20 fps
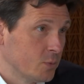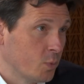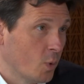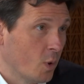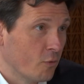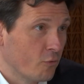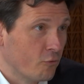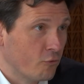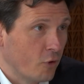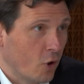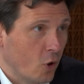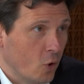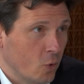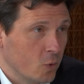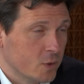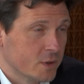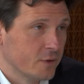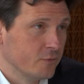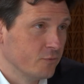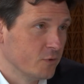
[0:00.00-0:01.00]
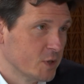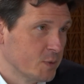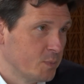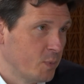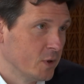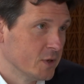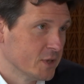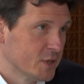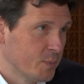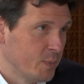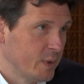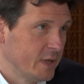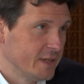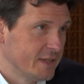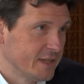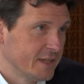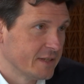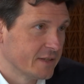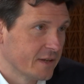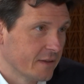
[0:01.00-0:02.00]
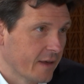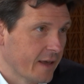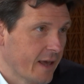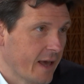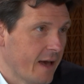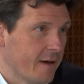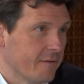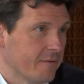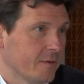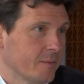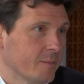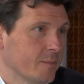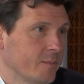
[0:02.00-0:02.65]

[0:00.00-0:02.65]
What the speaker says: what roles and responsibilities do they have?